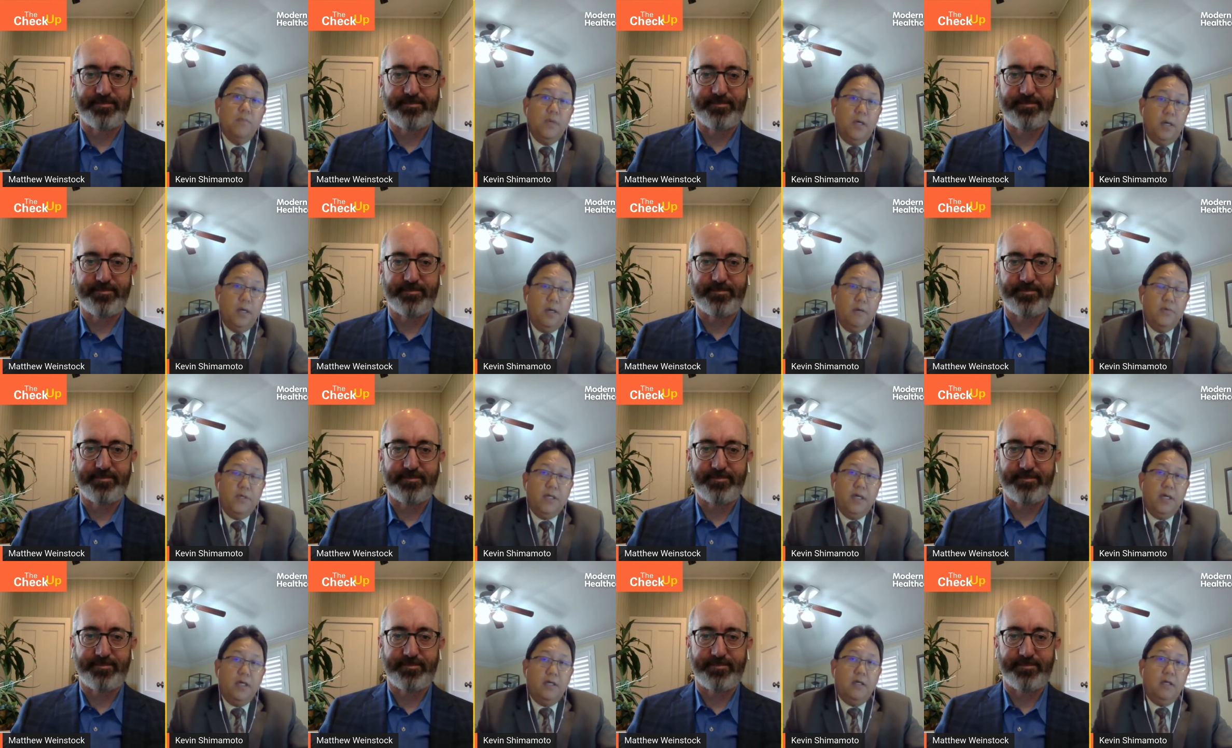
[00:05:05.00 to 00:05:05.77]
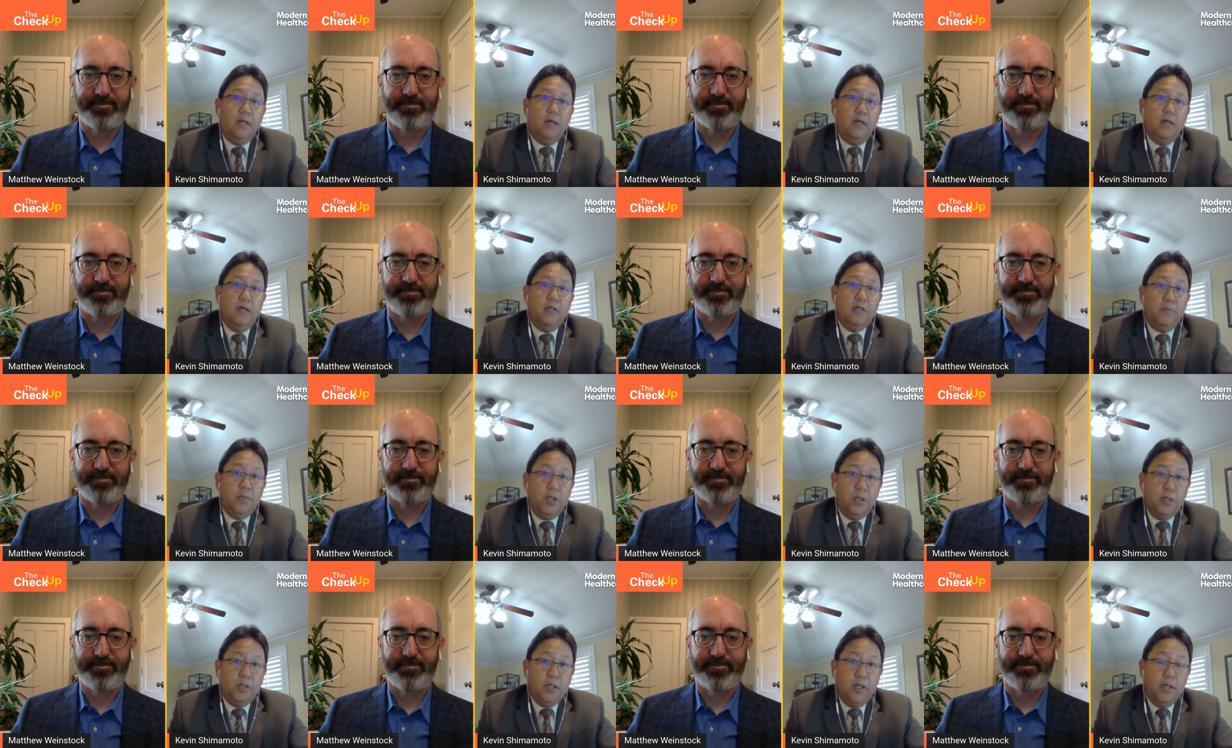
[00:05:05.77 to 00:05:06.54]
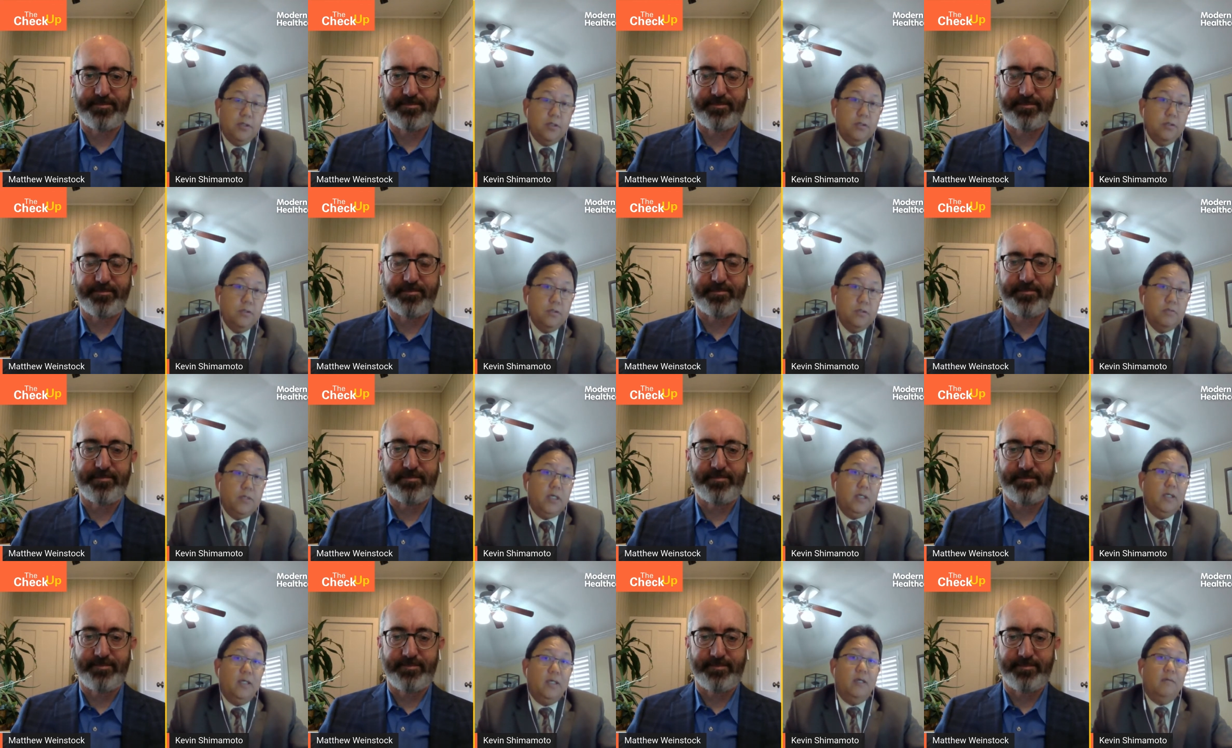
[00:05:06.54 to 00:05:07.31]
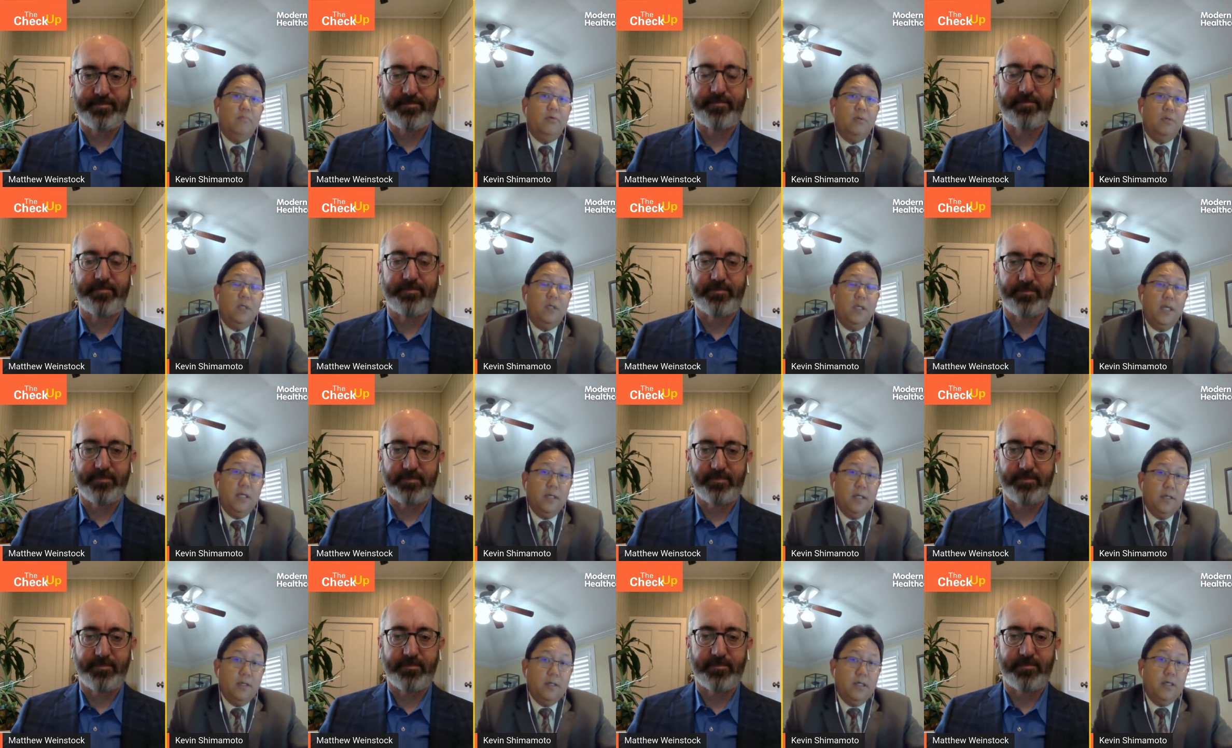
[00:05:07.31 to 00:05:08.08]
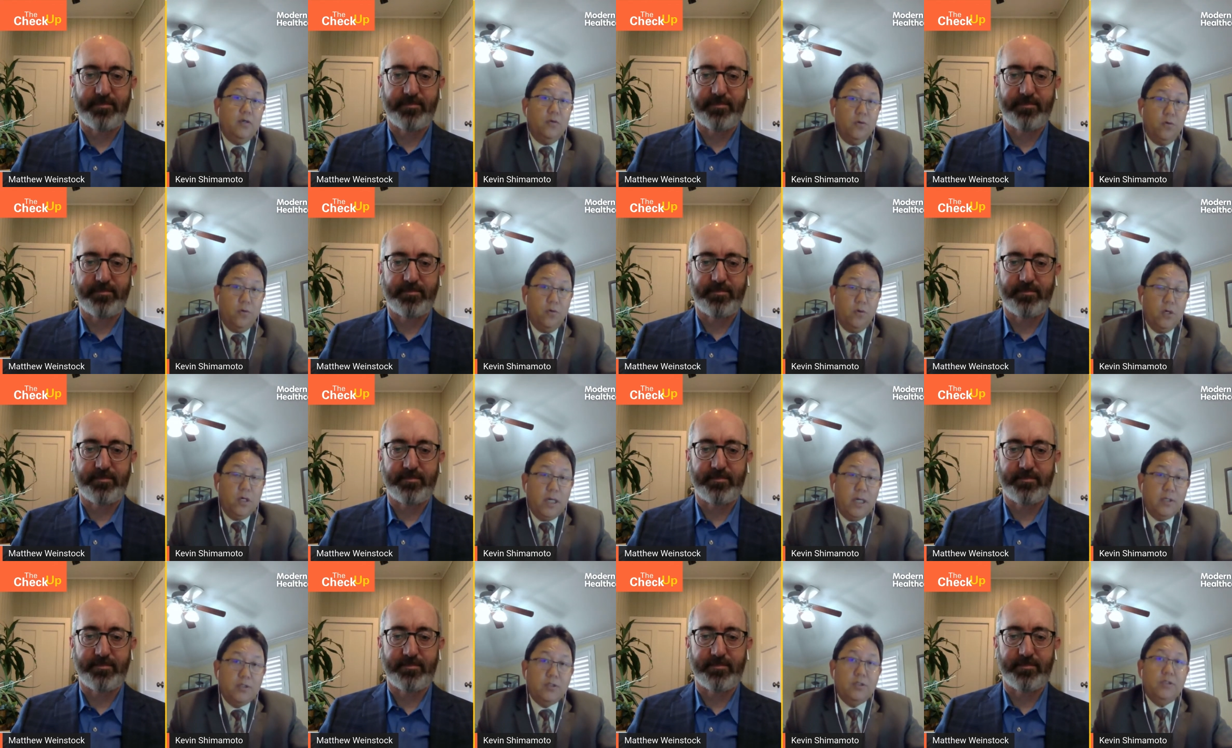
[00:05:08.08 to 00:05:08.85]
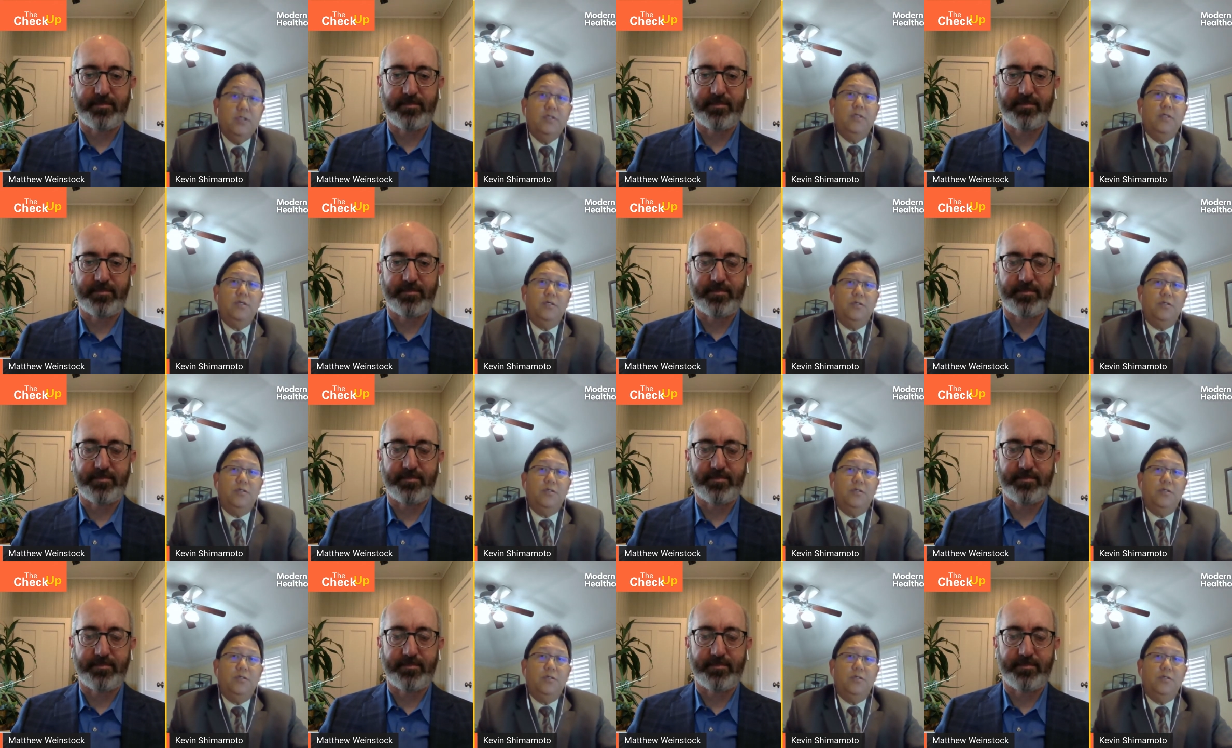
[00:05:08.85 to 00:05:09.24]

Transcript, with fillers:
Speaker 1: uh, we had a lot of communications we had a lot of planning and coordination